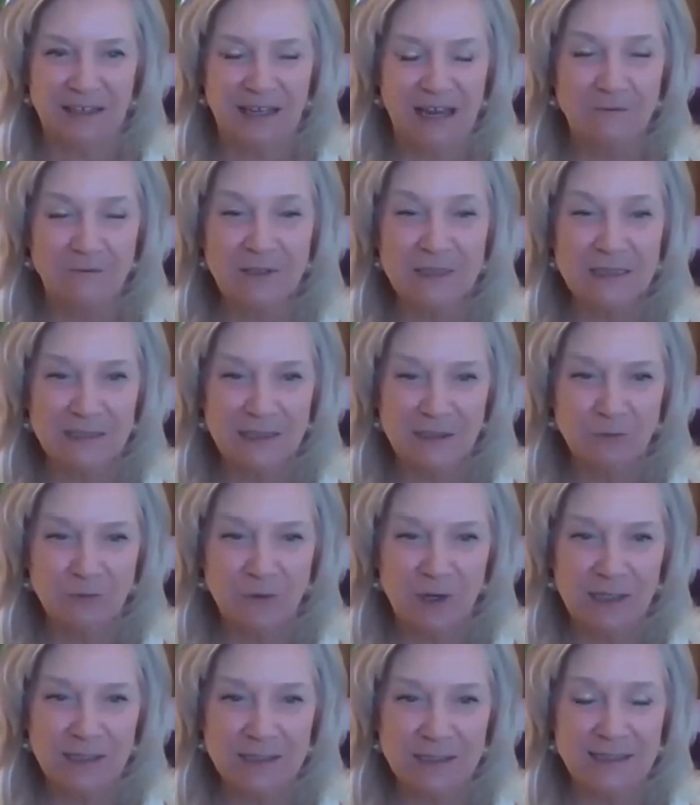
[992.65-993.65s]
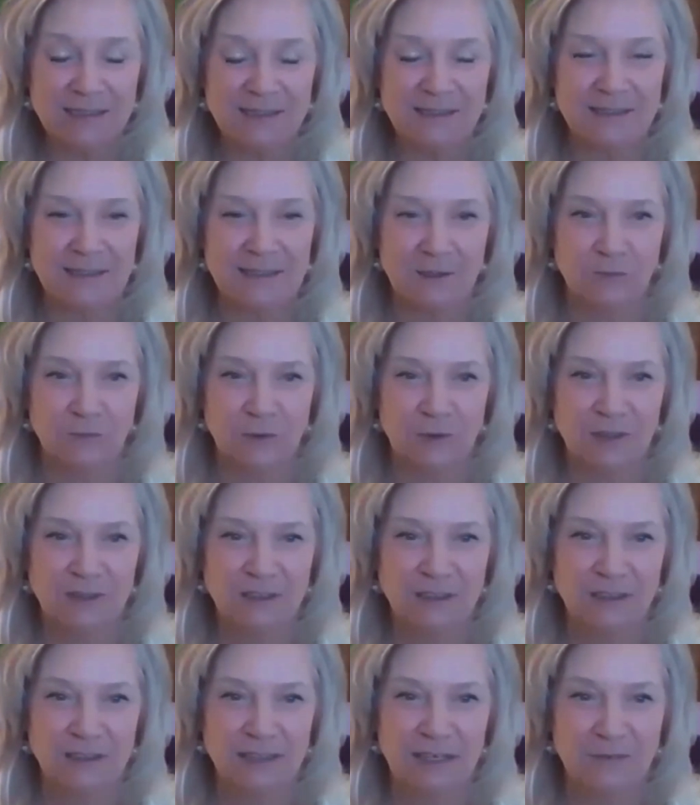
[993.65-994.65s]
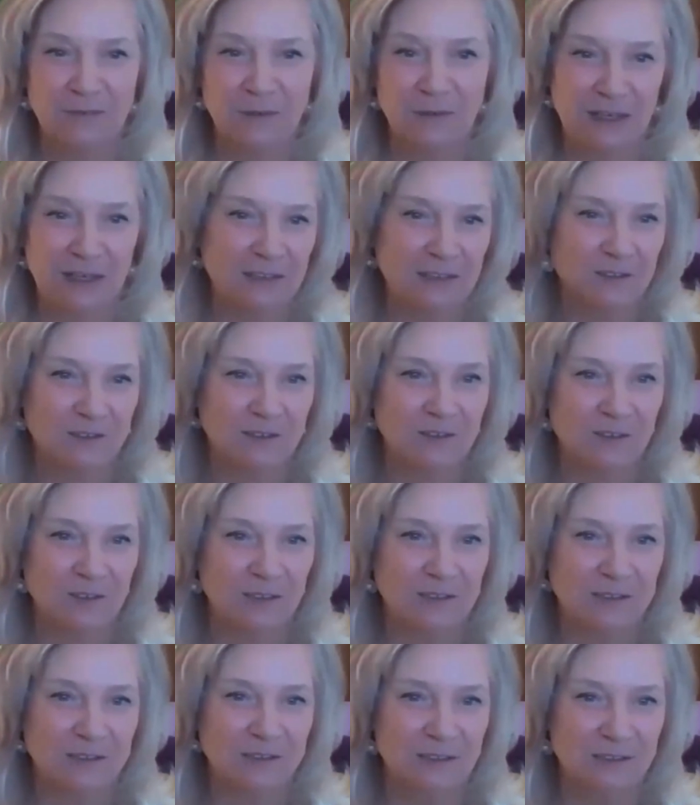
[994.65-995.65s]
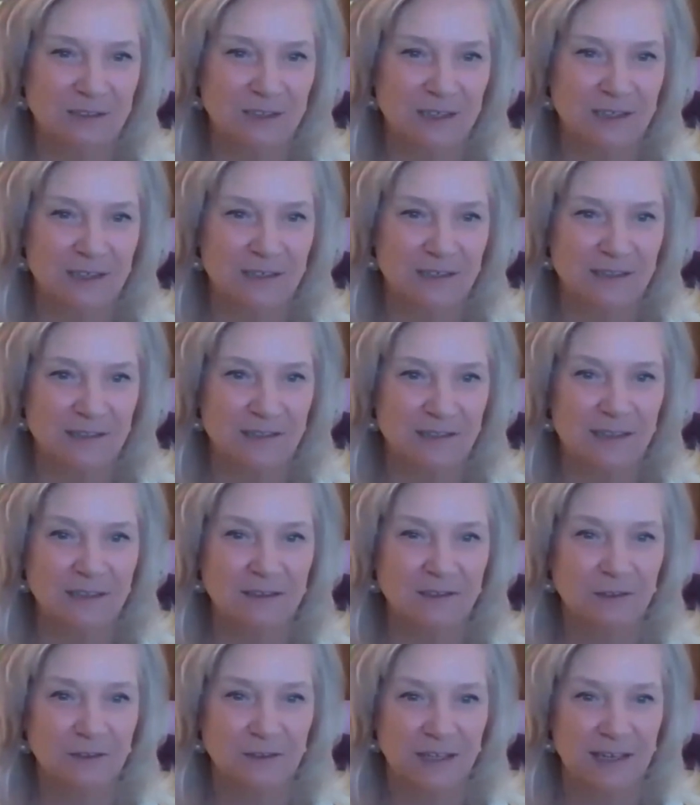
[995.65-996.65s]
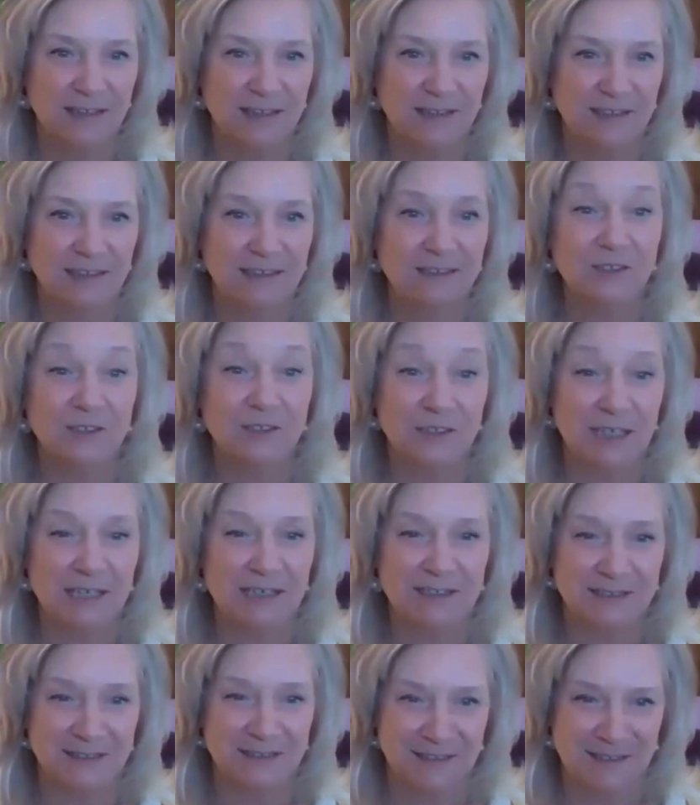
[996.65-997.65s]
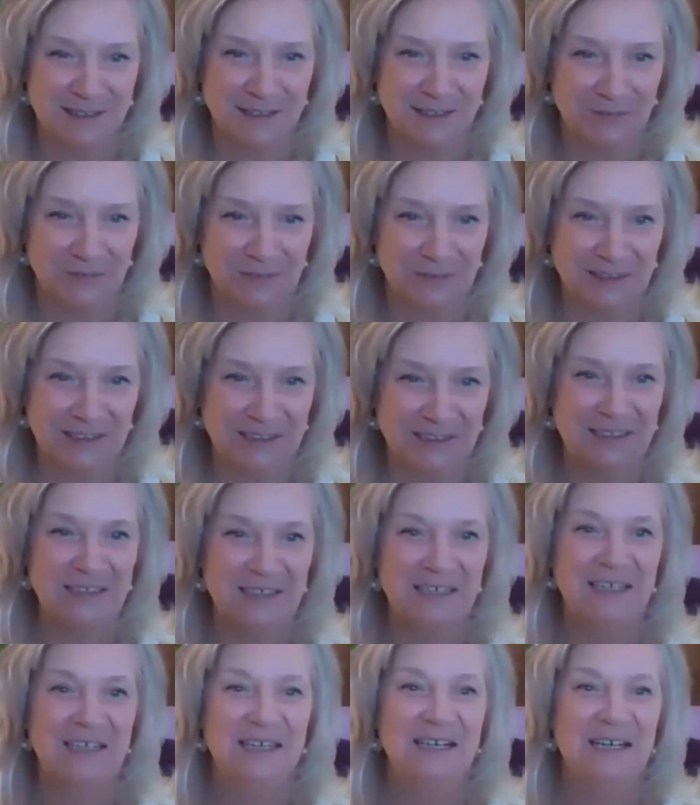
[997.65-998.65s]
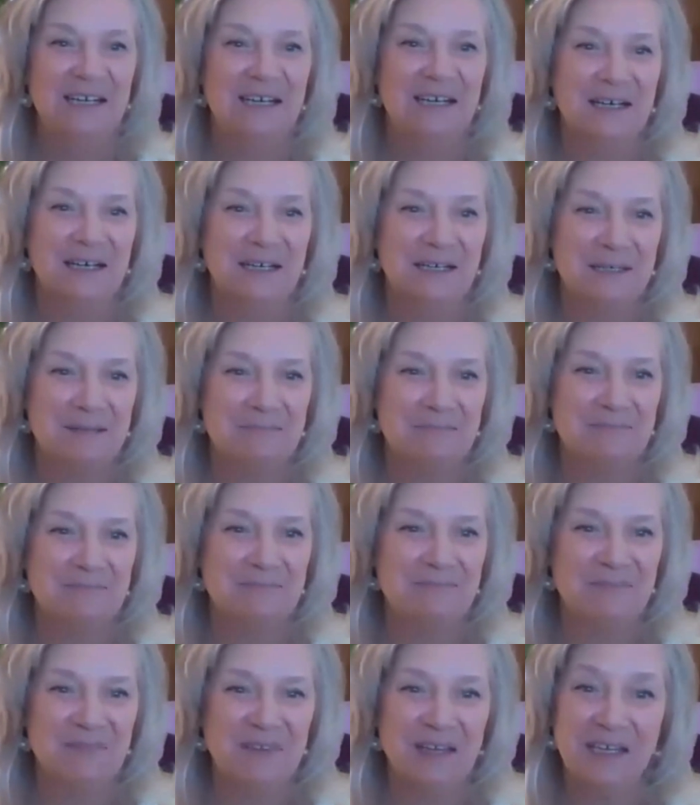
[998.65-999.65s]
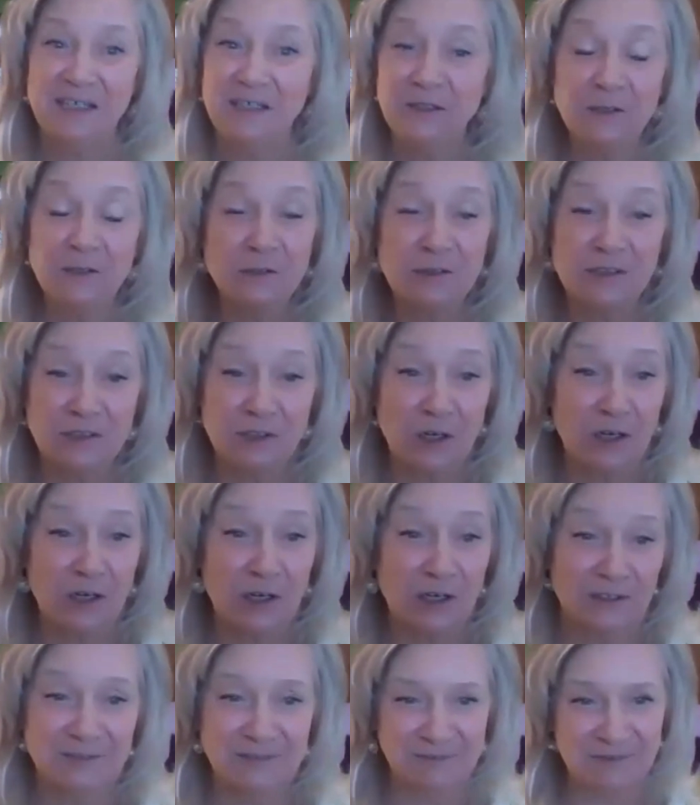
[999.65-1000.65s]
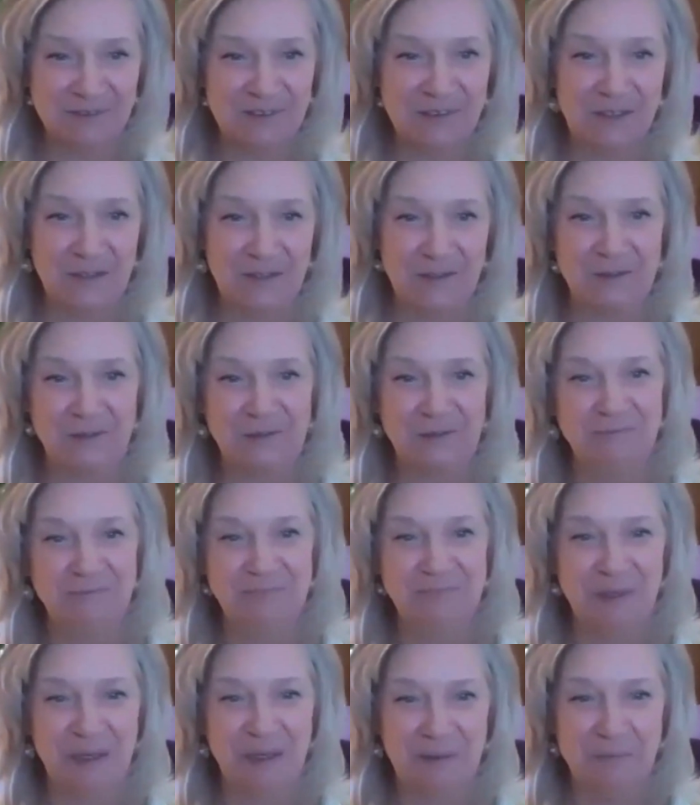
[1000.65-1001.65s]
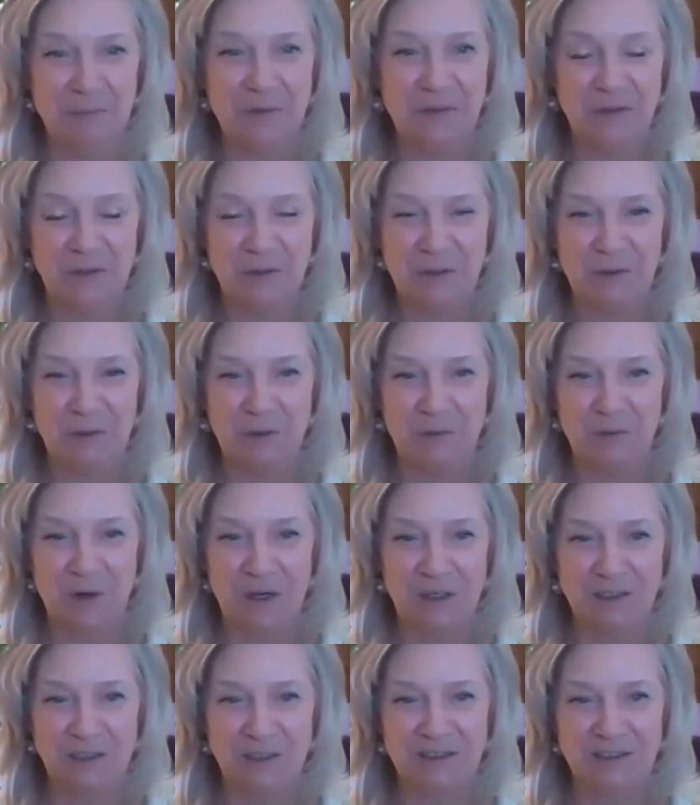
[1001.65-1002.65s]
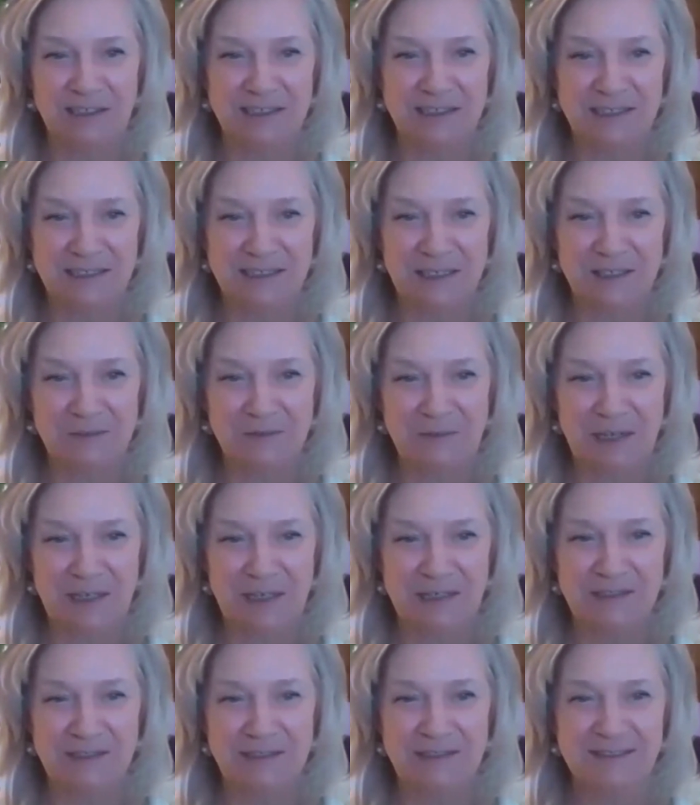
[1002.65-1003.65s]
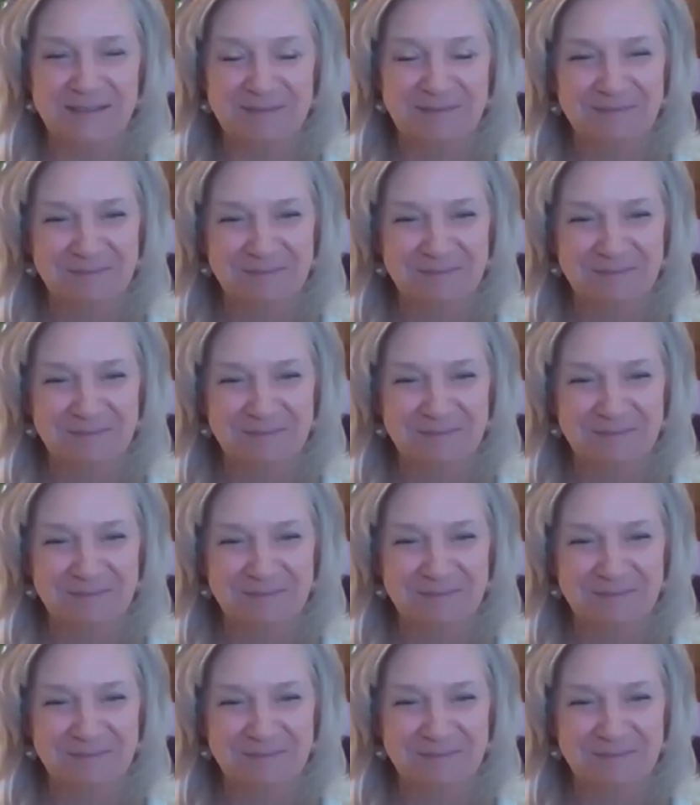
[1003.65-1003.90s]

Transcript: Every sunrise is different, and that just is a signal that each day is different, and a new start. So I'm with you on watching that sunrise.